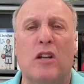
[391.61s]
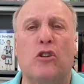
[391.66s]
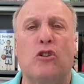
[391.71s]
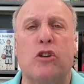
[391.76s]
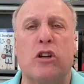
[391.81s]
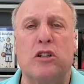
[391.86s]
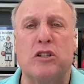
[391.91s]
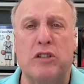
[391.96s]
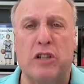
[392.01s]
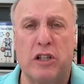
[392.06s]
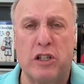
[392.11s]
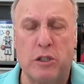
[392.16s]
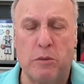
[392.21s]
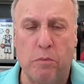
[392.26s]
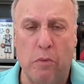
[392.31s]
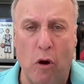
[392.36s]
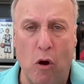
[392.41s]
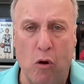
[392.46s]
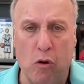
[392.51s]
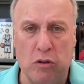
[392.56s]
just
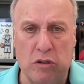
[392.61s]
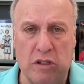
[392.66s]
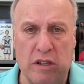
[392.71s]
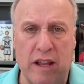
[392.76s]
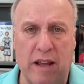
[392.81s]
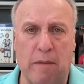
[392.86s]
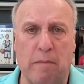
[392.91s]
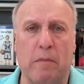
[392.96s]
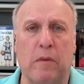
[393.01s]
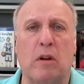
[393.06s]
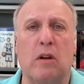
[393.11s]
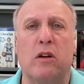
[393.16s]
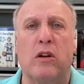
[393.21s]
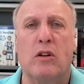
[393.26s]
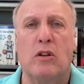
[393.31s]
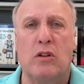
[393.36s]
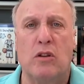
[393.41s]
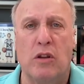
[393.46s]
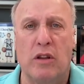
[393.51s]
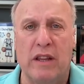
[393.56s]
expose them
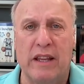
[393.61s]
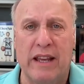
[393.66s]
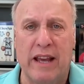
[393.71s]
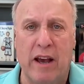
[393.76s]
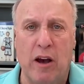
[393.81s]
to the